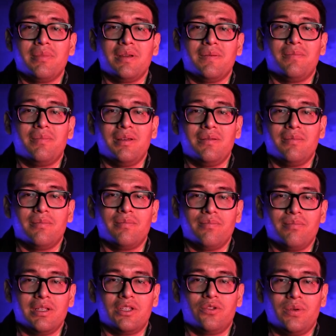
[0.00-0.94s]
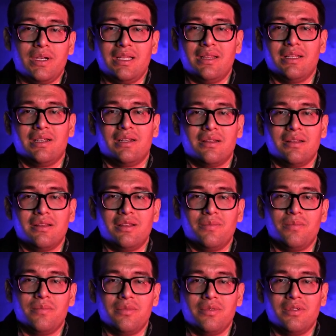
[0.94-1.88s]
between
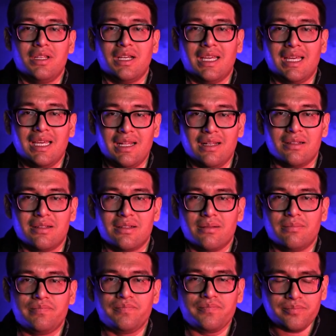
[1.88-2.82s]
the kids?